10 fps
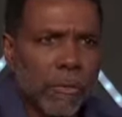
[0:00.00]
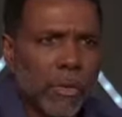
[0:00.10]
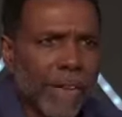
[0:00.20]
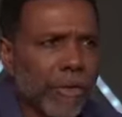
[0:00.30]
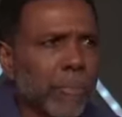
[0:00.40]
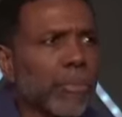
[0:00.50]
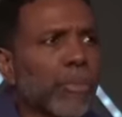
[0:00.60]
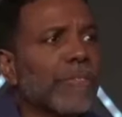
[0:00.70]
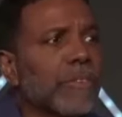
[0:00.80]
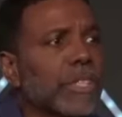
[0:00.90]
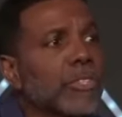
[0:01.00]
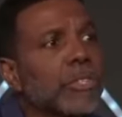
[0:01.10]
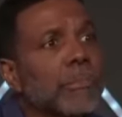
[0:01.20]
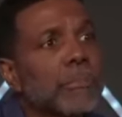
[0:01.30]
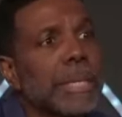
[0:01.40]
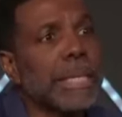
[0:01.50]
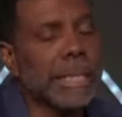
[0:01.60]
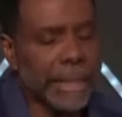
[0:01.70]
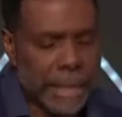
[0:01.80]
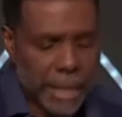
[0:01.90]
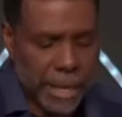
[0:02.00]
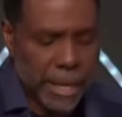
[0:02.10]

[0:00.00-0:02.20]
You have the privilege to be